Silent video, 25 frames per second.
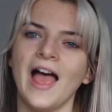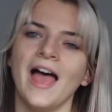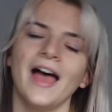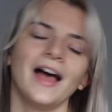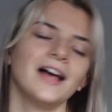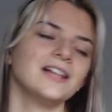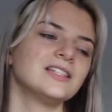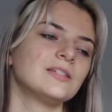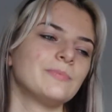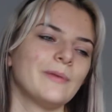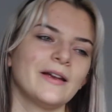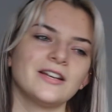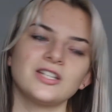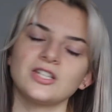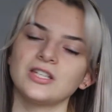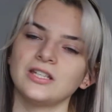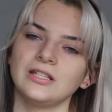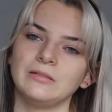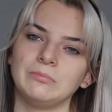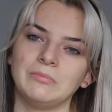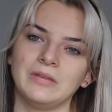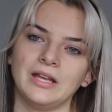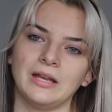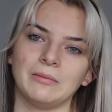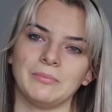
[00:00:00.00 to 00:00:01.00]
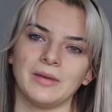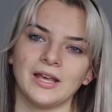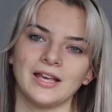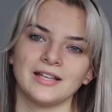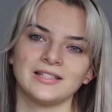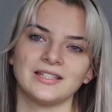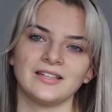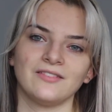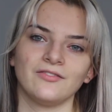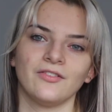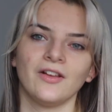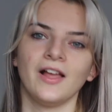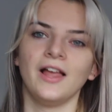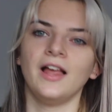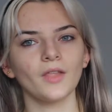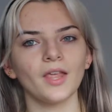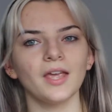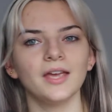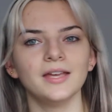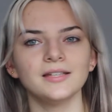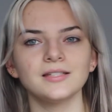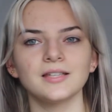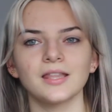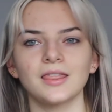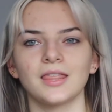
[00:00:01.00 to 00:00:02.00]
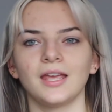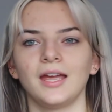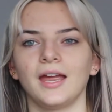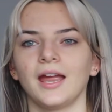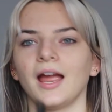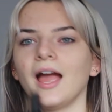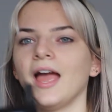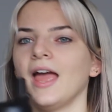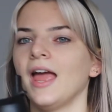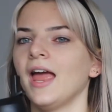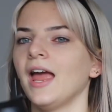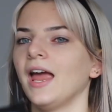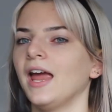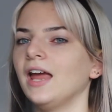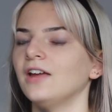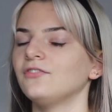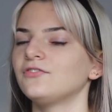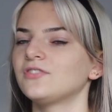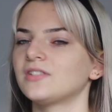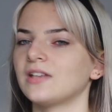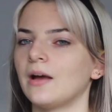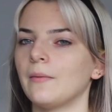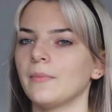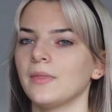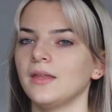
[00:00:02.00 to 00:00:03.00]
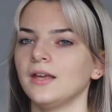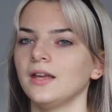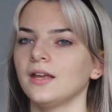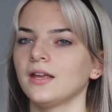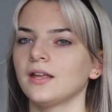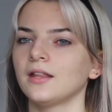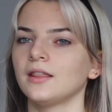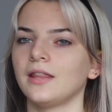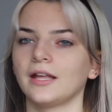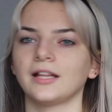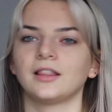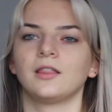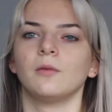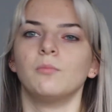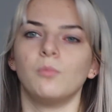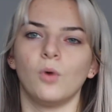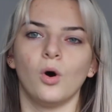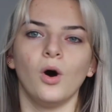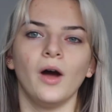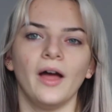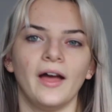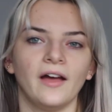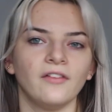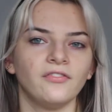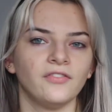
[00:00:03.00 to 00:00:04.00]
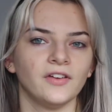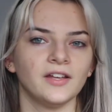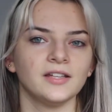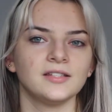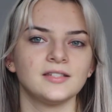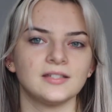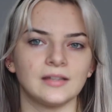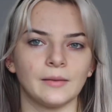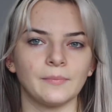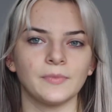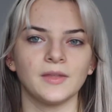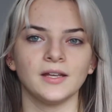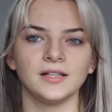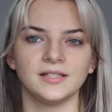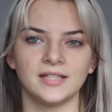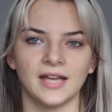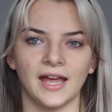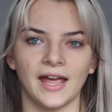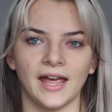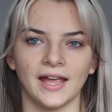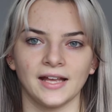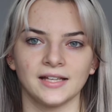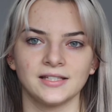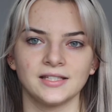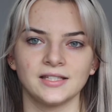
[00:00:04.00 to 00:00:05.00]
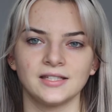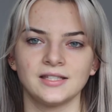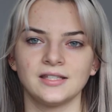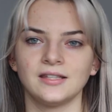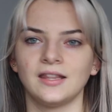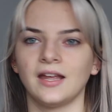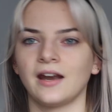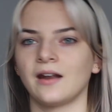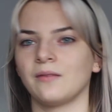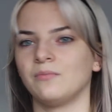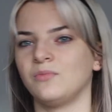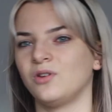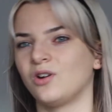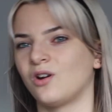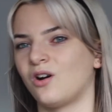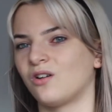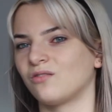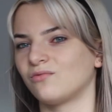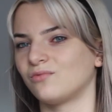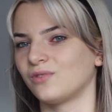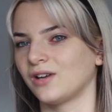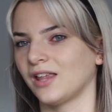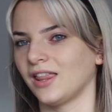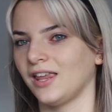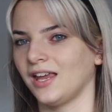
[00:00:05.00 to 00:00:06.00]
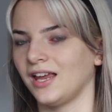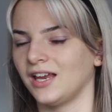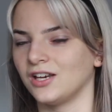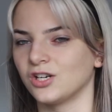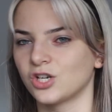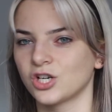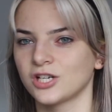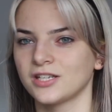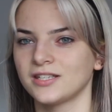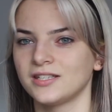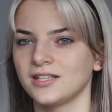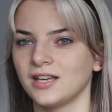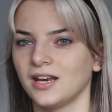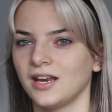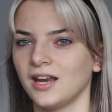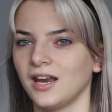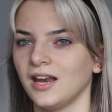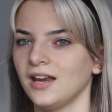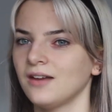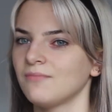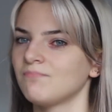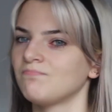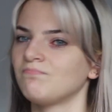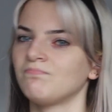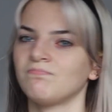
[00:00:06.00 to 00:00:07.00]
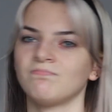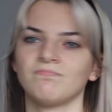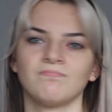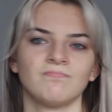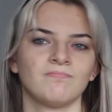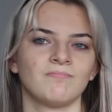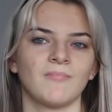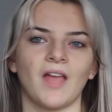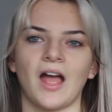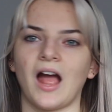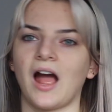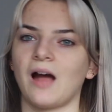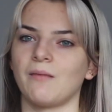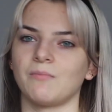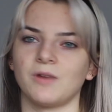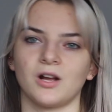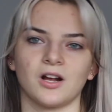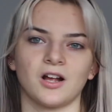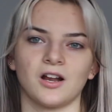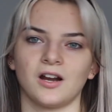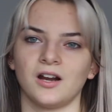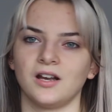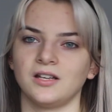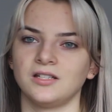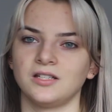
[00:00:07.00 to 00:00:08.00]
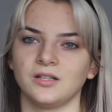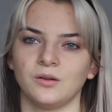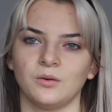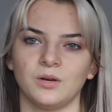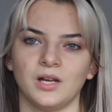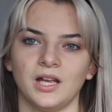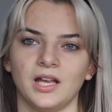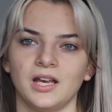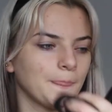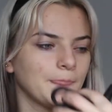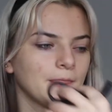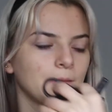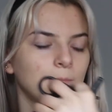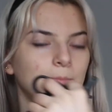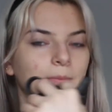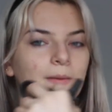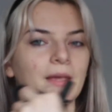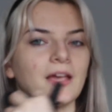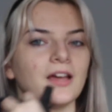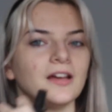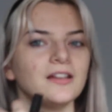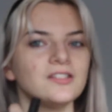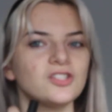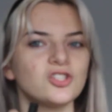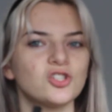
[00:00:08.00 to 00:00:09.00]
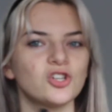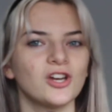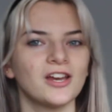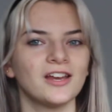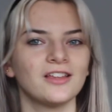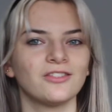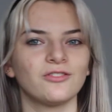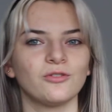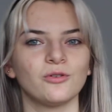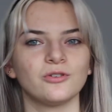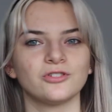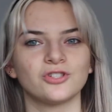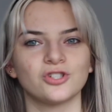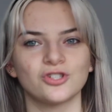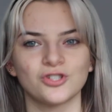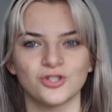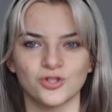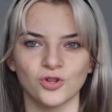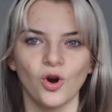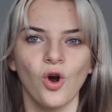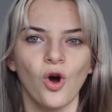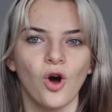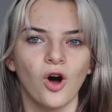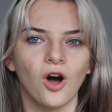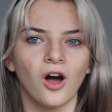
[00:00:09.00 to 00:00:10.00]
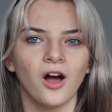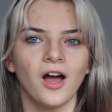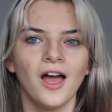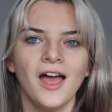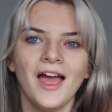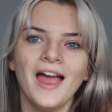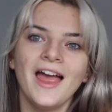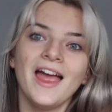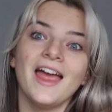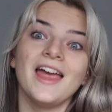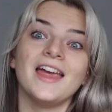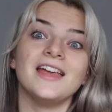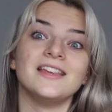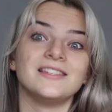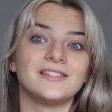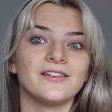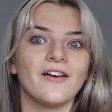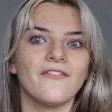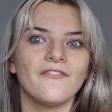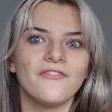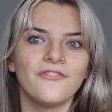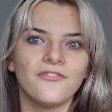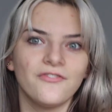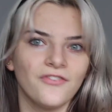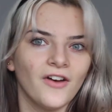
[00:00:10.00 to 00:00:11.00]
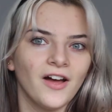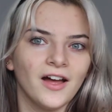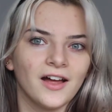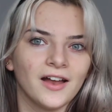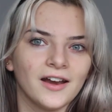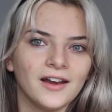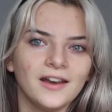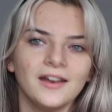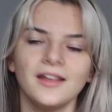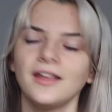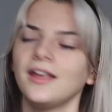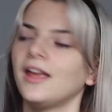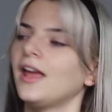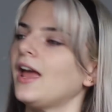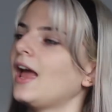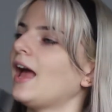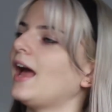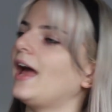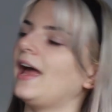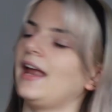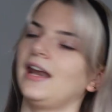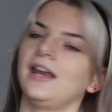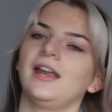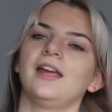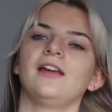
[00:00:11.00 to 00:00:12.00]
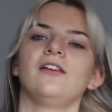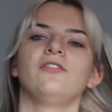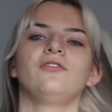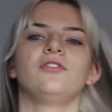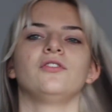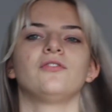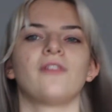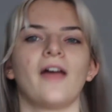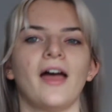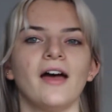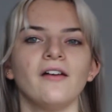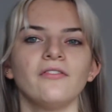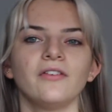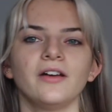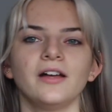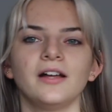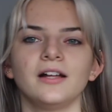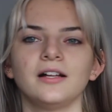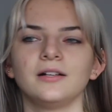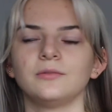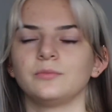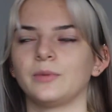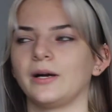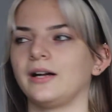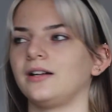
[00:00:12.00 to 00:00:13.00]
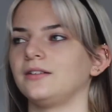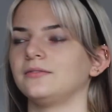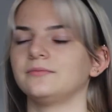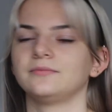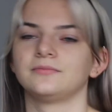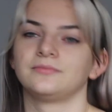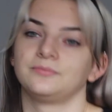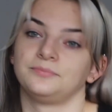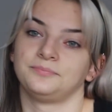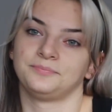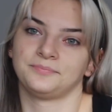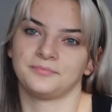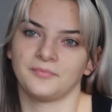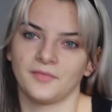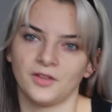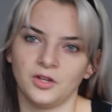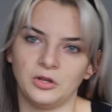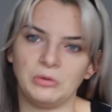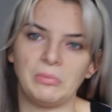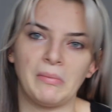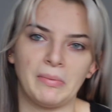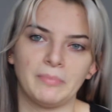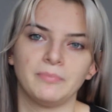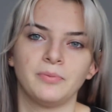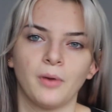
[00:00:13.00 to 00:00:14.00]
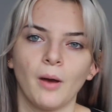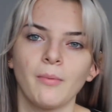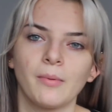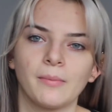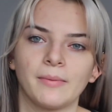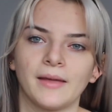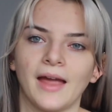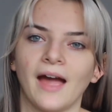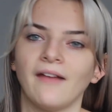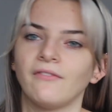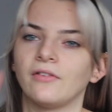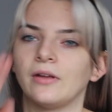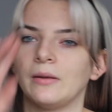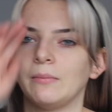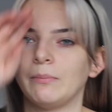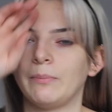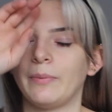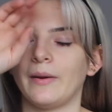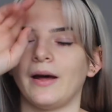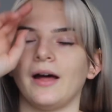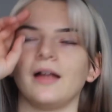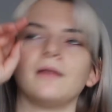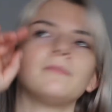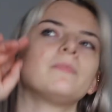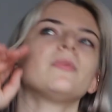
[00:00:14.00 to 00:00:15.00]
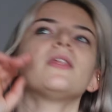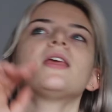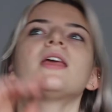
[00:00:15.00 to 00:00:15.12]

Especially me, because here's the thing. If something, like the more effort something takes that I'm not really interested in, I'm not gonna do it. Because drinking through a straw is fun, and if you've ever, well, you probably haven't, but